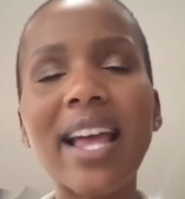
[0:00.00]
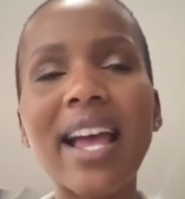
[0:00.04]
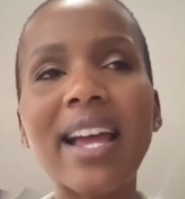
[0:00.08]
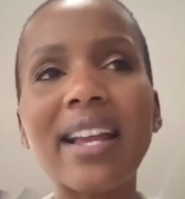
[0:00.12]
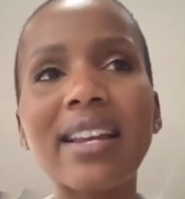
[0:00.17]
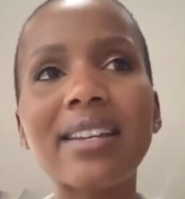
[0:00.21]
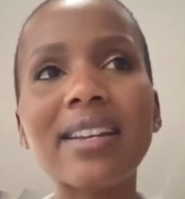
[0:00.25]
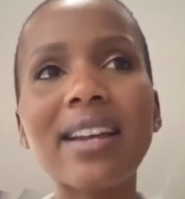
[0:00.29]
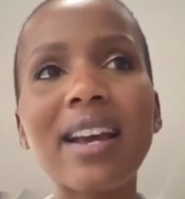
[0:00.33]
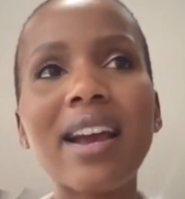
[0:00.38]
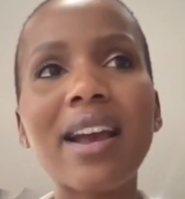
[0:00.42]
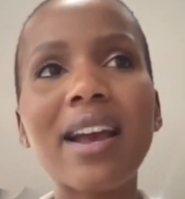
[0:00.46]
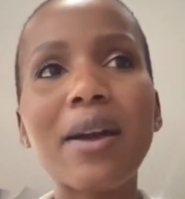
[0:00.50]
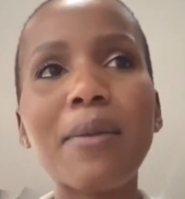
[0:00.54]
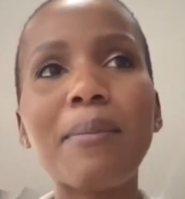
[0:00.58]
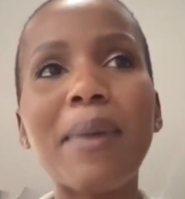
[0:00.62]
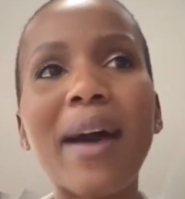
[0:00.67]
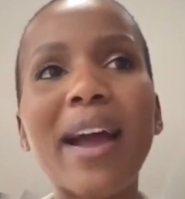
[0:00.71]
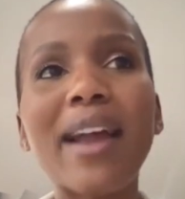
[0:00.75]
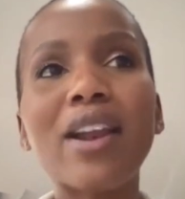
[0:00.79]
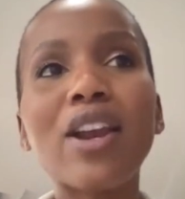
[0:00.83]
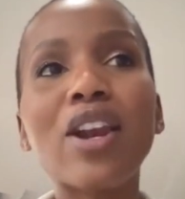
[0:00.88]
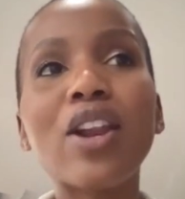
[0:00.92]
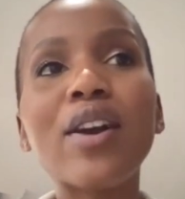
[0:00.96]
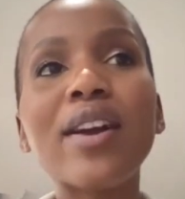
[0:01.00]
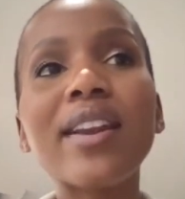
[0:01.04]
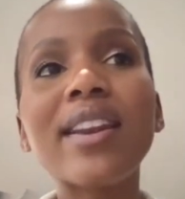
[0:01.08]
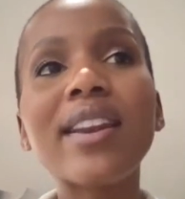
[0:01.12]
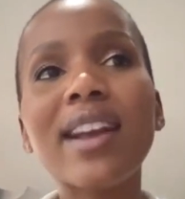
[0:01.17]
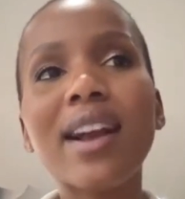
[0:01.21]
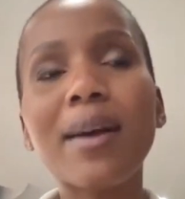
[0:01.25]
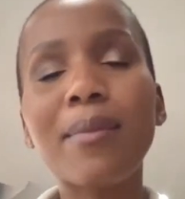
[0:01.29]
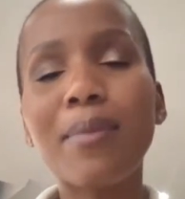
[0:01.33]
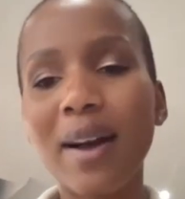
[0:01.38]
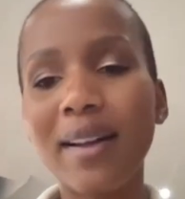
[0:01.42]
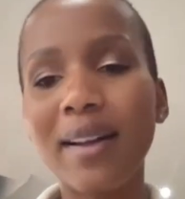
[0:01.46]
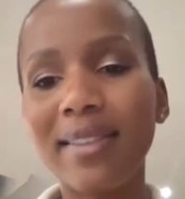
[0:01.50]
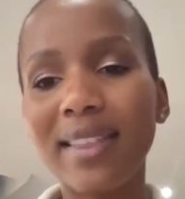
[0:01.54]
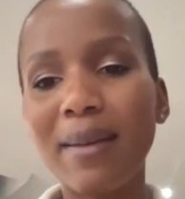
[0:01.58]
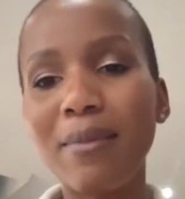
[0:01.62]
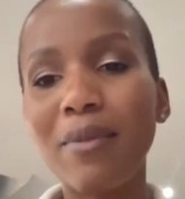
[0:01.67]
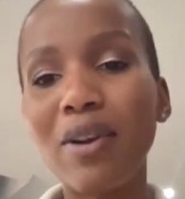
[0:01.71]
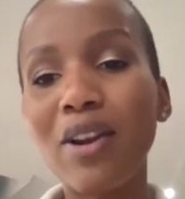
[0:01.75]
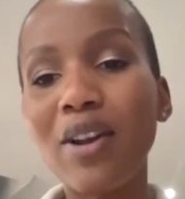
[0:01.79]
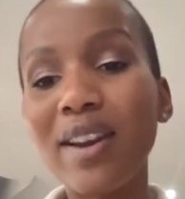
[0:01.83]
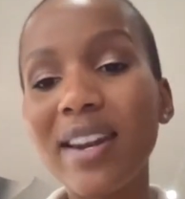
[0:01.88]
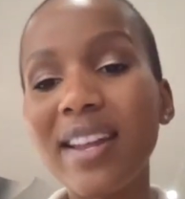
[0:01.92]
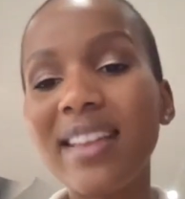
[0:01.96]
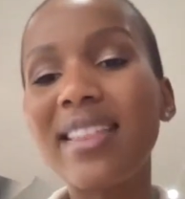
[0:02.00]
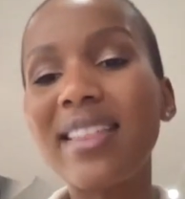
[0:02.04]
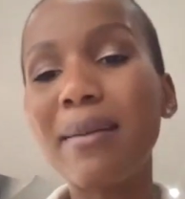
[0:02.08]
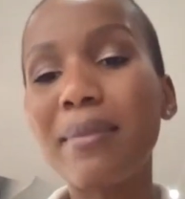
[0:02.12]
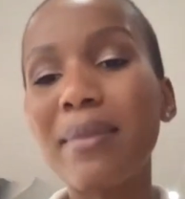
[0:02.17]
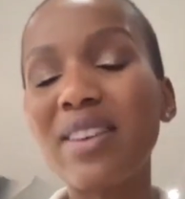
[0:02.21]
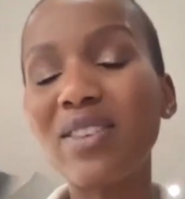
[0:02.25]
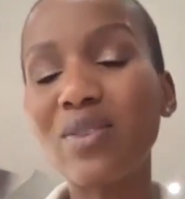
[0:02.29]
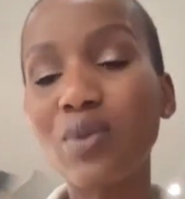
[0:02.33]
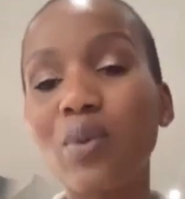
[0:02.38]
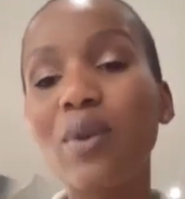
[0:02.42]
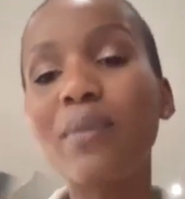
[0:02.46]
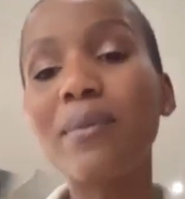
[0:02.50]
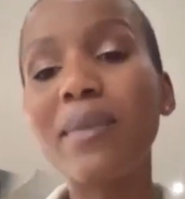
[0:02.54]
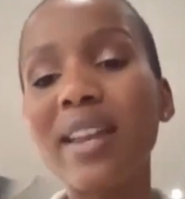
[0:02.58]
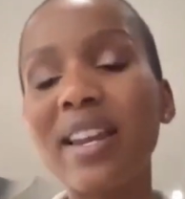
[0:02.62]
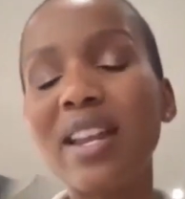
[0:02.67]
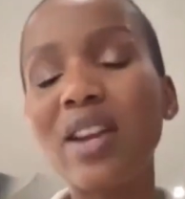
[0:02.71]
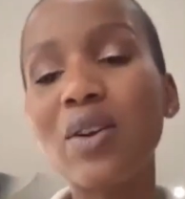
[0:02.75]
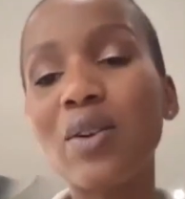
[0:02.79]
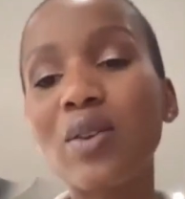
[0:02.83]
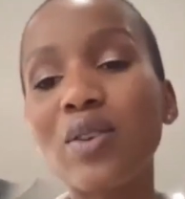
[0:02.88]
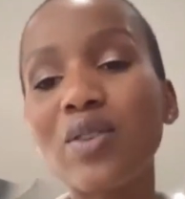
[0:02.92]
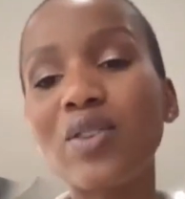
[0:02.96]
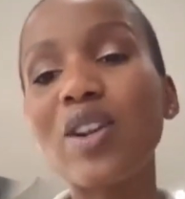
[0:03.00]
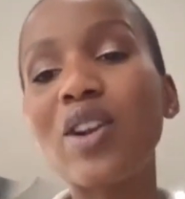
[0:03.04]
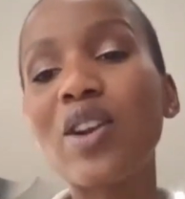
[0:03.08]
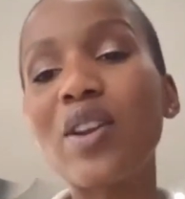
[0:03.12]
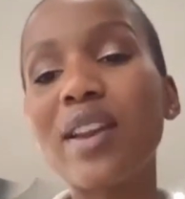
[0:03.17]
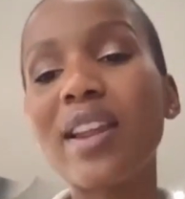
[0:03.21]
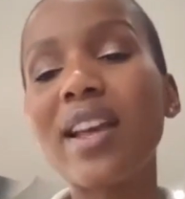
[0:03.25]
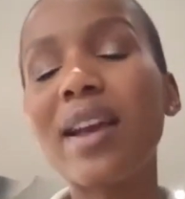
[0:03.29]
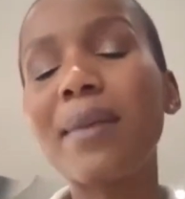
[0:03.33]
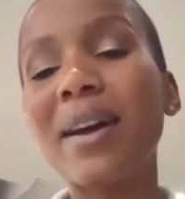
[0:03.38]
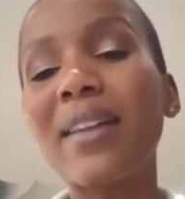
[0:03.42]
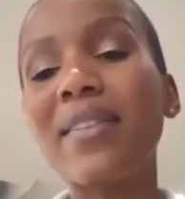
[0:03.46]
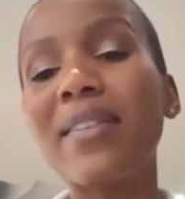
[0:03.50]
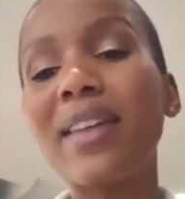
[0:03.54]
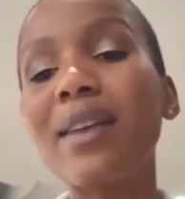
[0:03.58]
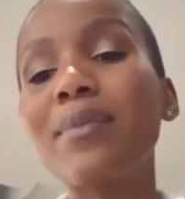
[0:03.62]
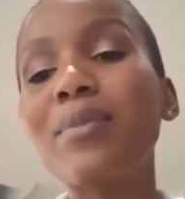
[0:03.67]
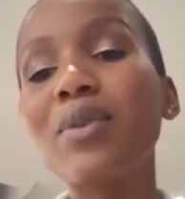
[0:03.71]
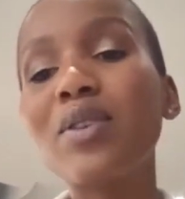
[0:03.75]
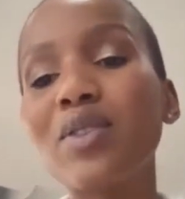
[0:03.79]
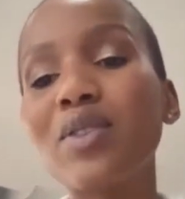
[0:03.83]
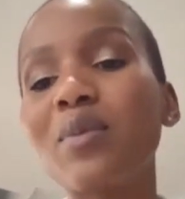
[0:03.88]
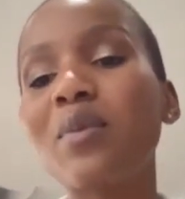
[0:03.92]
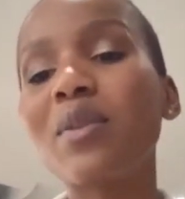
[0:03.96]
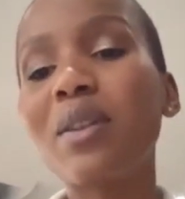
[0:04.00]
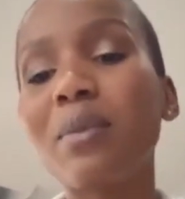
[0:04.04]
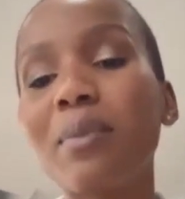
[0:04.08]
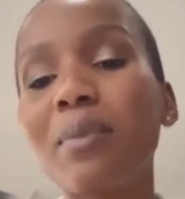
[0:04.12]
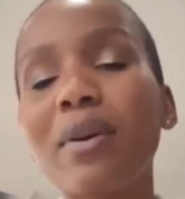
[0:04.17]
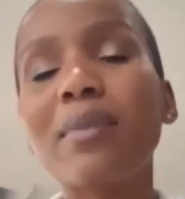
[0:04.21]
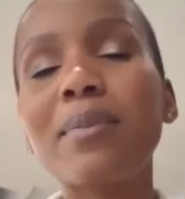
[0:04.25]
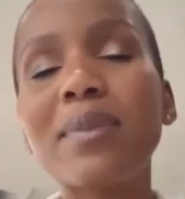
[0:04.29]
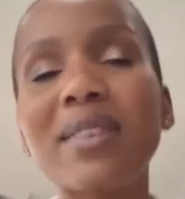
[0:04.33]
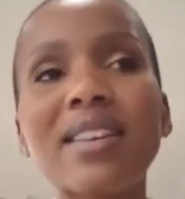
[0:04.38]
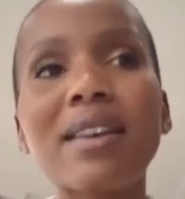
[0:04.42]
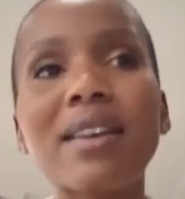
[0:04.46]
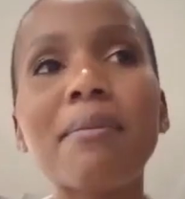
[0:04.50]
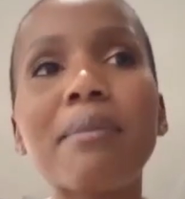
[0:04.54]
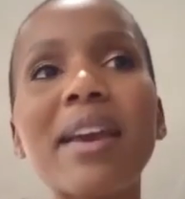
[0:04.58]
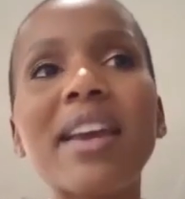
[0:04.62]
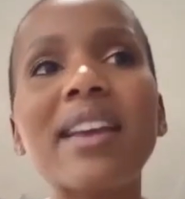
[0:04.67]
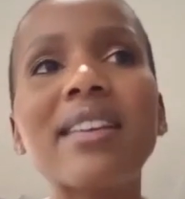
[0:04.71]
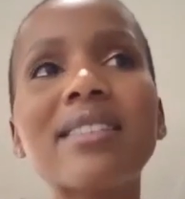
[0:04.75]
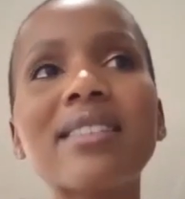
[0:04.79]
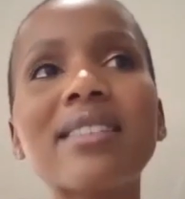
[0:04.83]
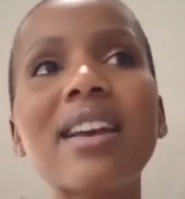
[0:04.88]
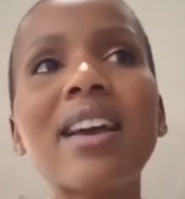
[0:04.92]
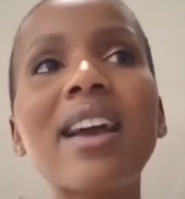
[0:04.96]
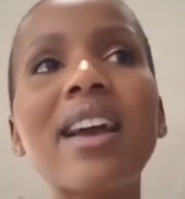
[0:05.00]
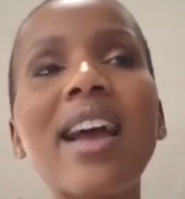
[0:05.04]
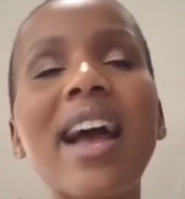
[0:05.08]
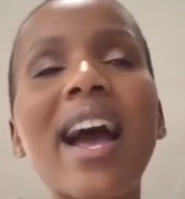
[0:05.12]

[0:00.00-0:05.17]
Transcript: And by learning about them, learning them as women and also learning about their beauty with the purpose campaigns,